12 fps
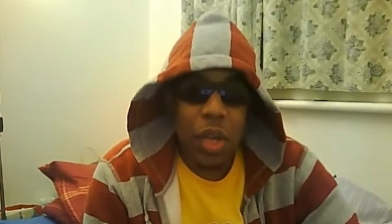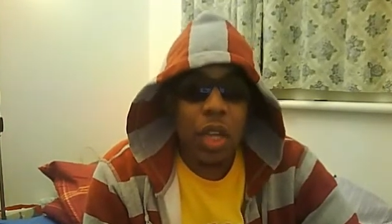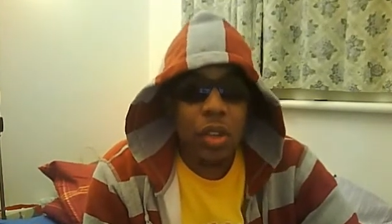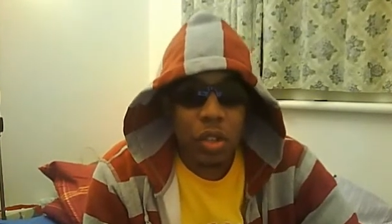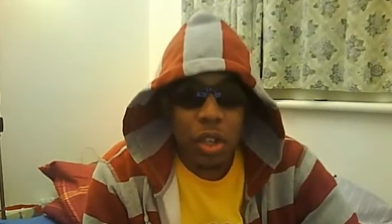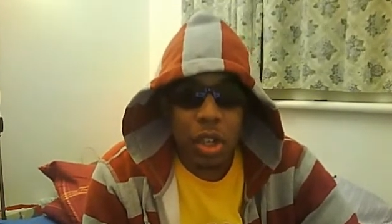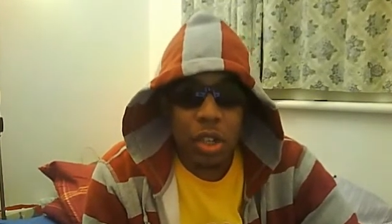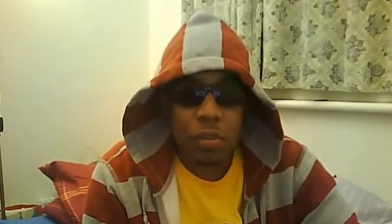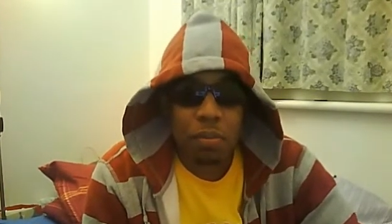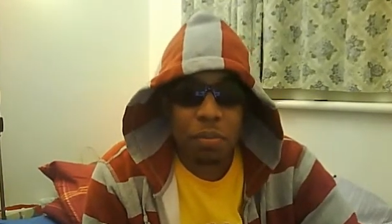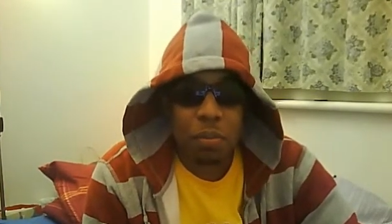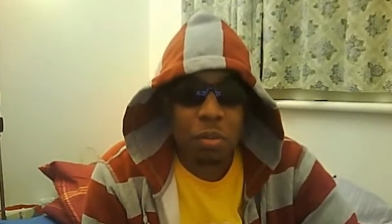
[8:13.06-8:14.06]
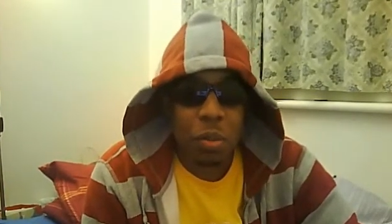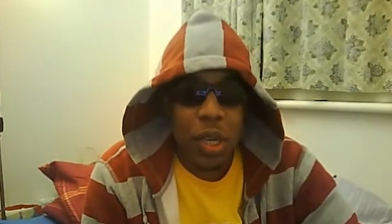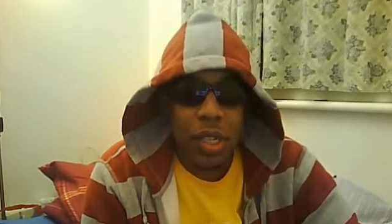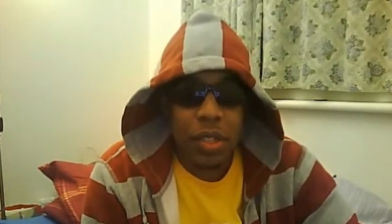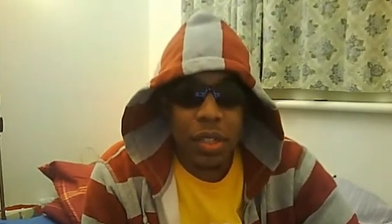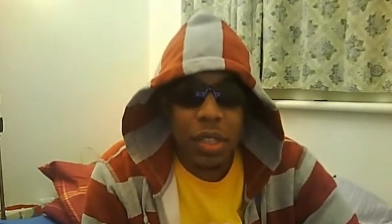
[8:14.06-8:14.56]
he's good,
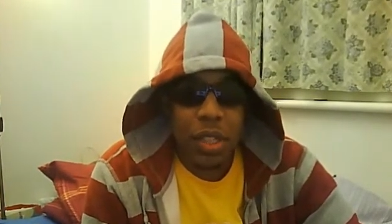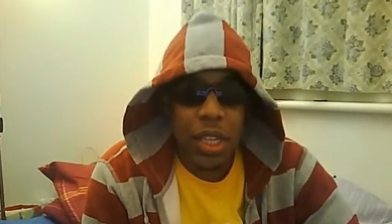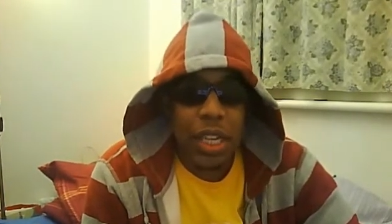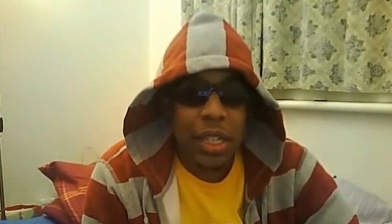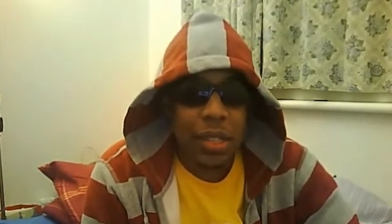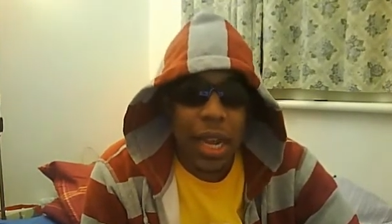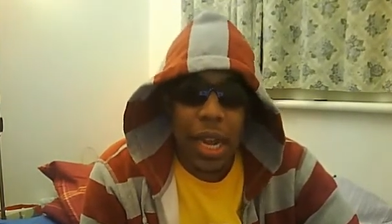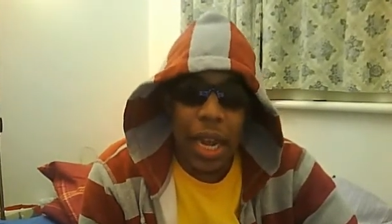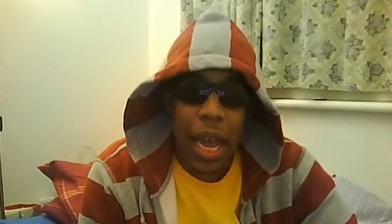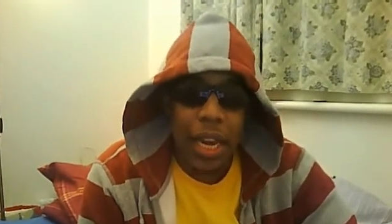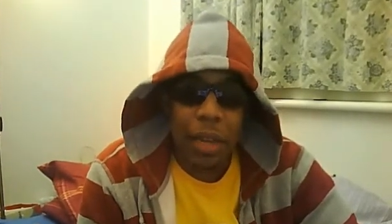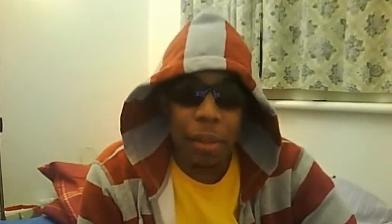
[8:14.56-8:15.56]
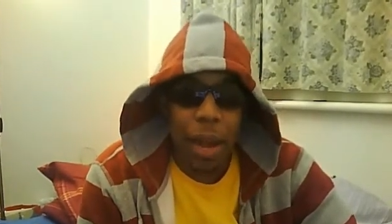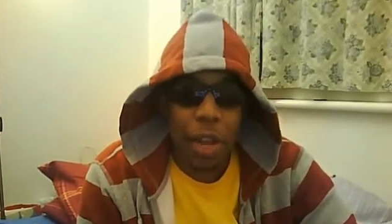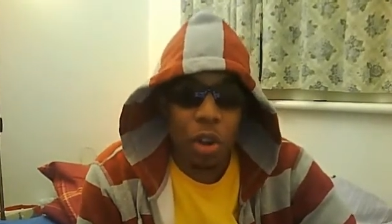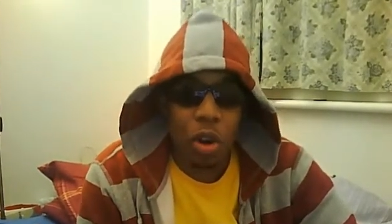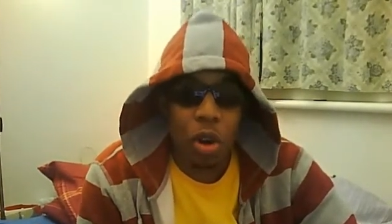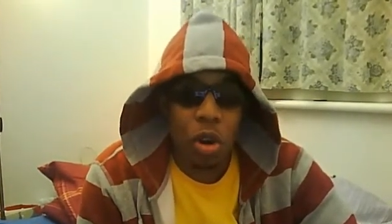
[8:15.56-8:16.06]
but he's like
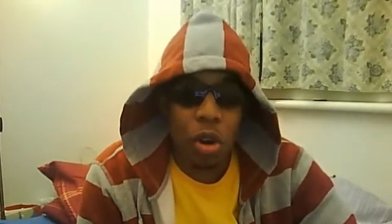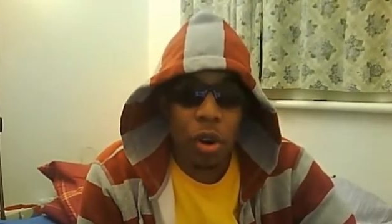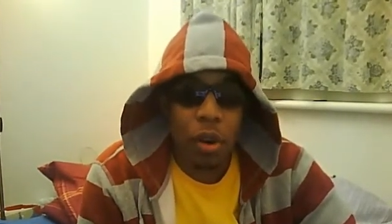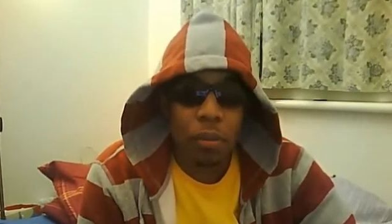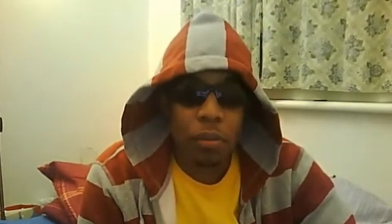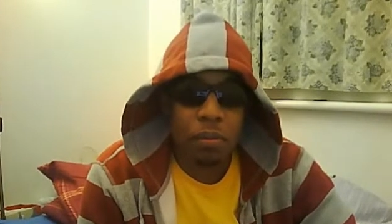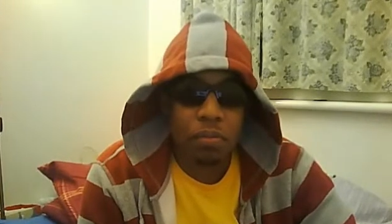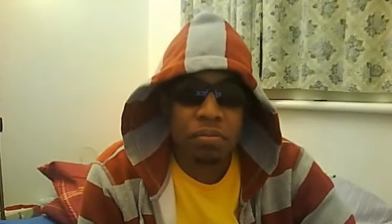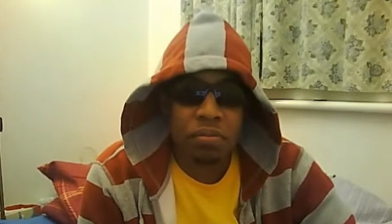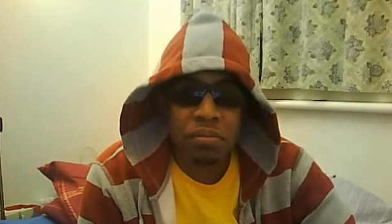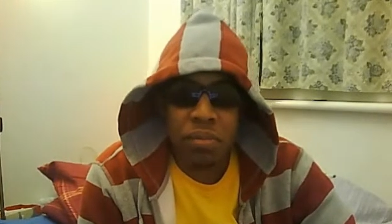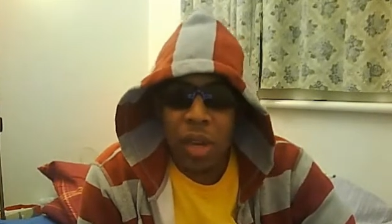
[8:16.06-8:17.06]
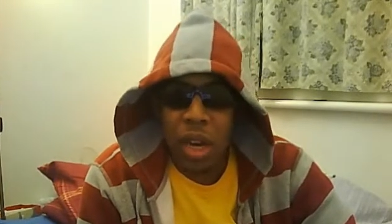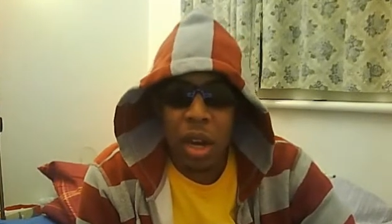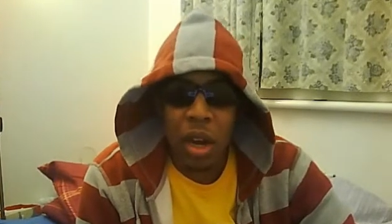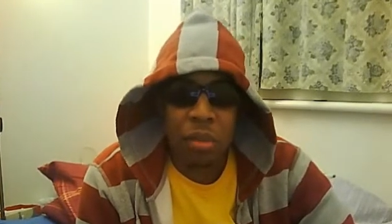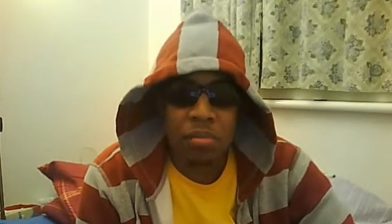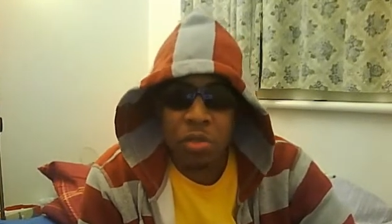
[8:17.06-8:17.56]
Adebayor,
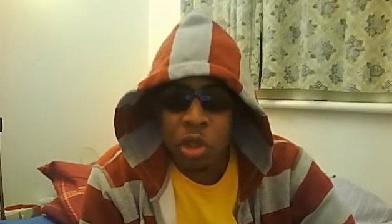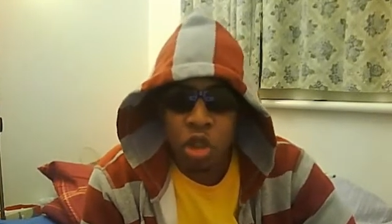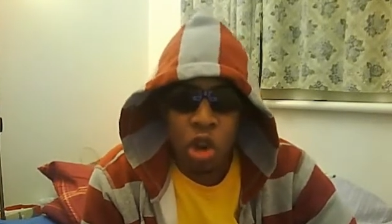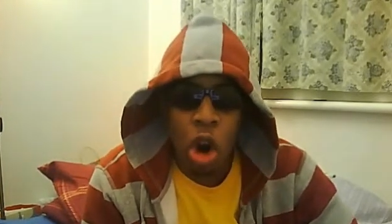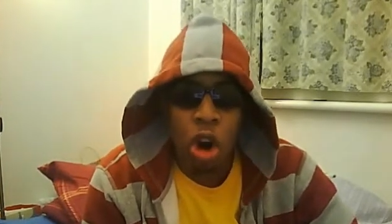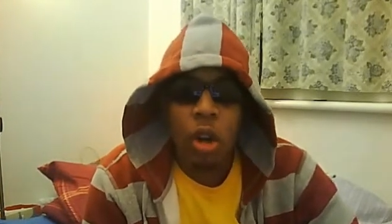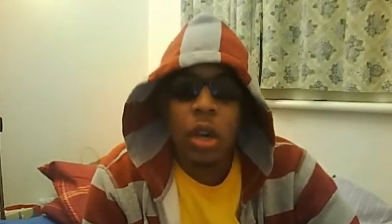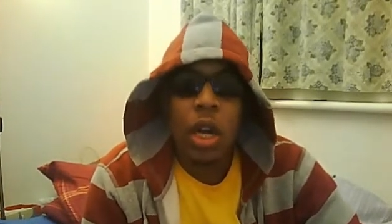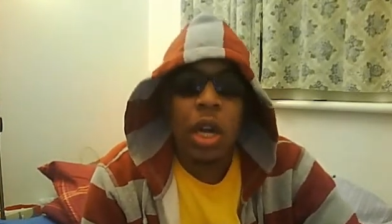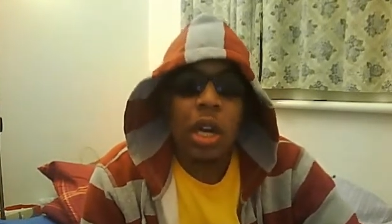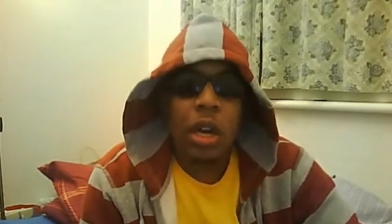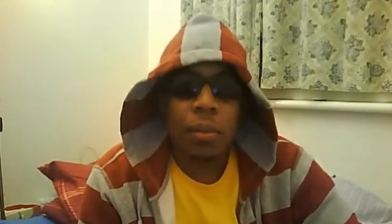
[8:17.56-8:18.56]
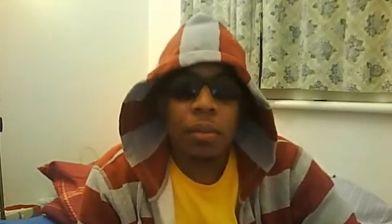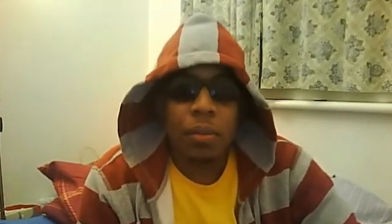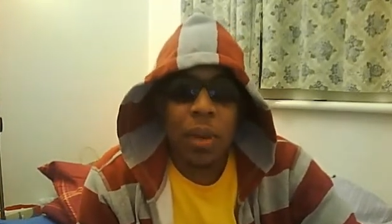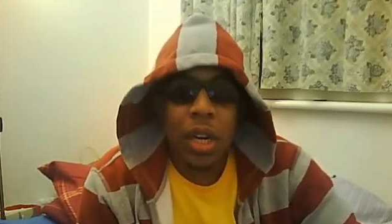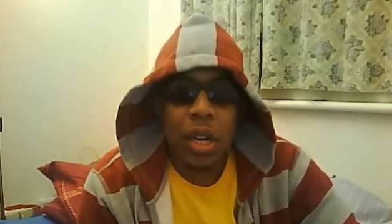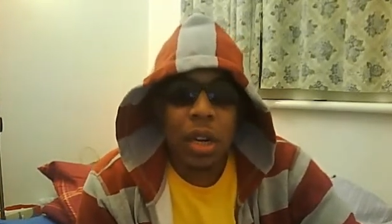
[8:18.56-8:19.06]
um, strong.
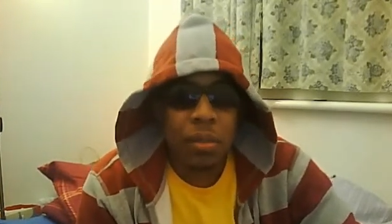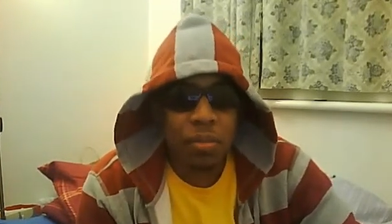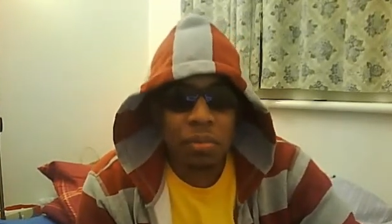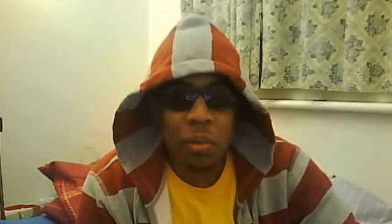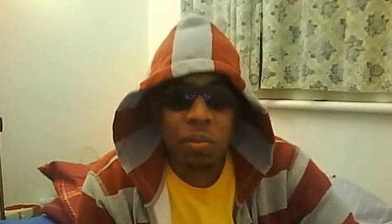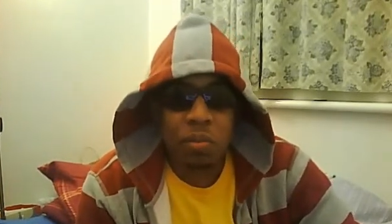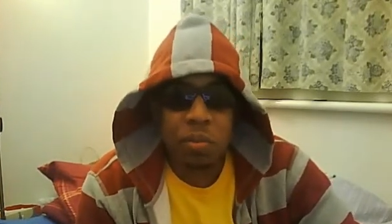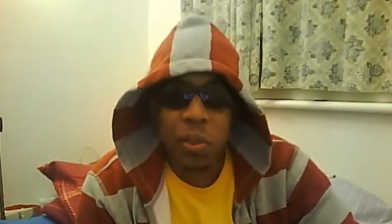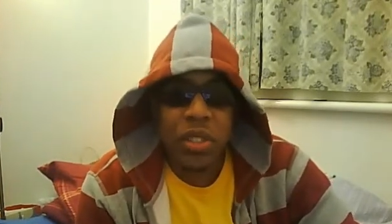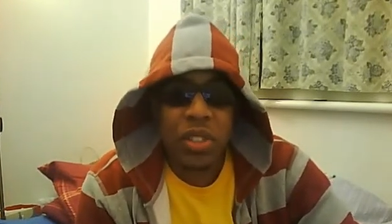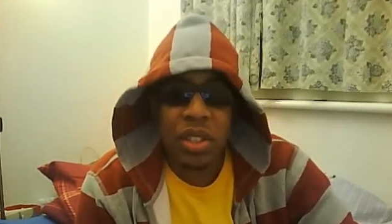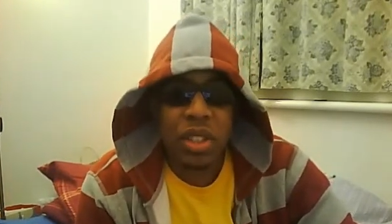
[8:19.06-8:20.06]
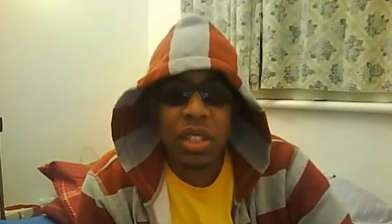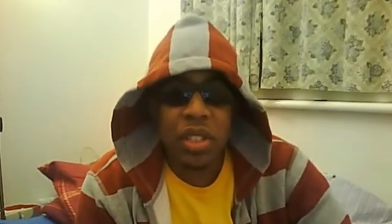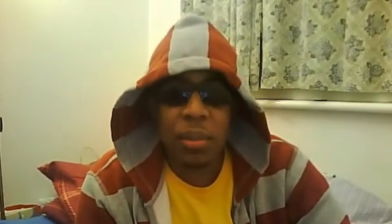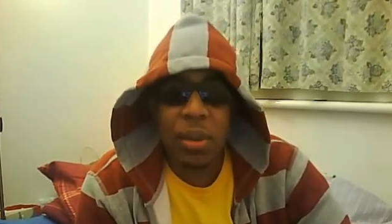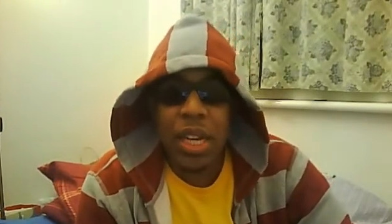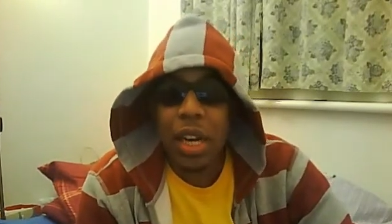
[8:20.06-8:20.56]
But um, you still need
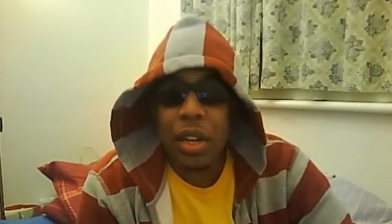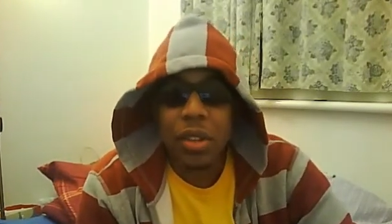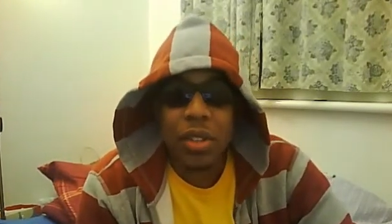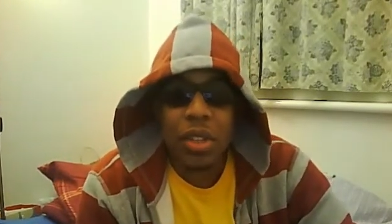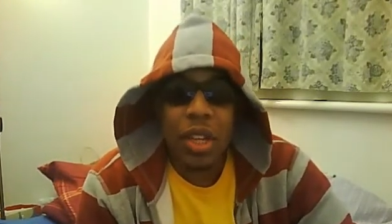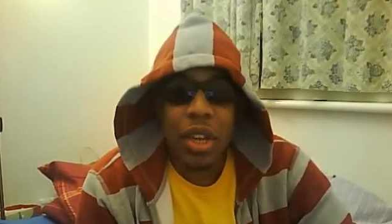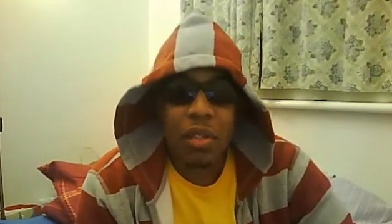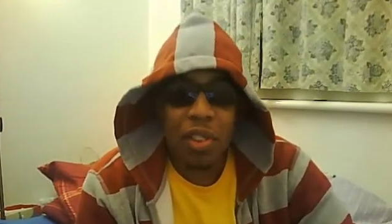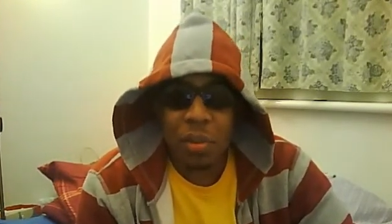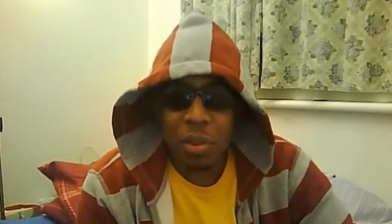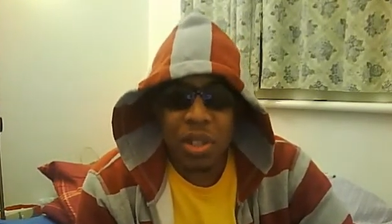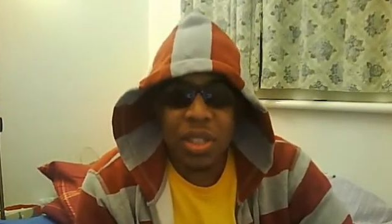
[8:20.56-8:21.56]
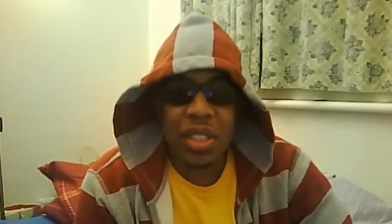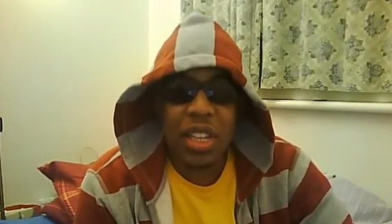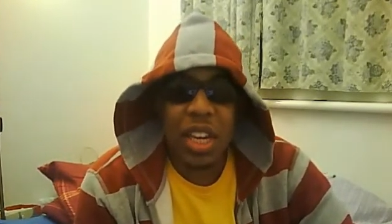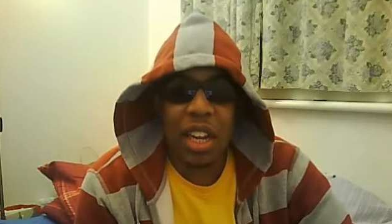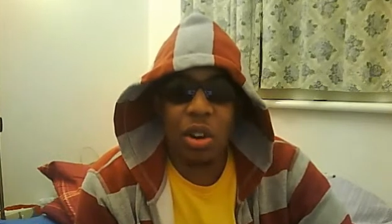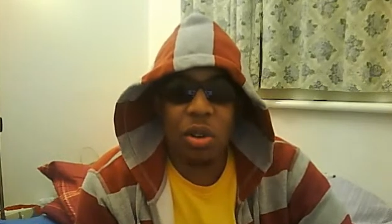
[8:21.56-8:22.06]
somebody else. Van Persie's
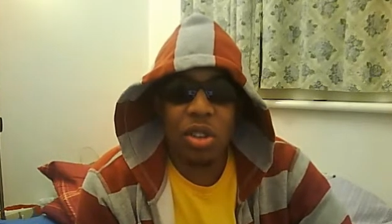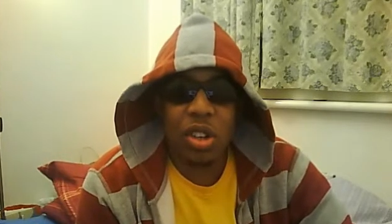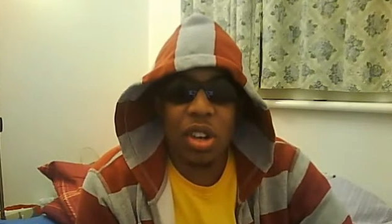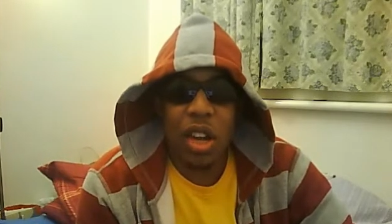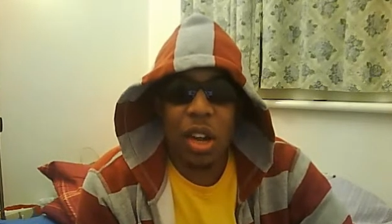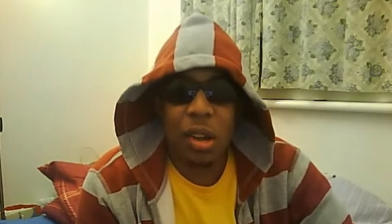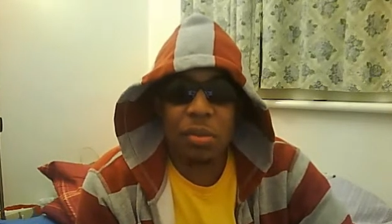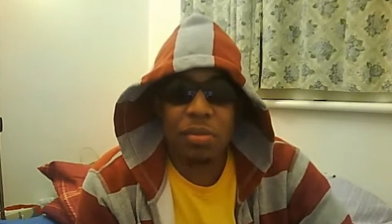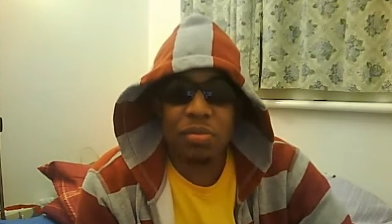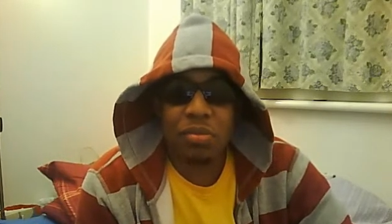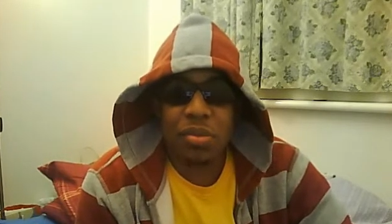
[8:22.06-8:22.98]
getting older. Um,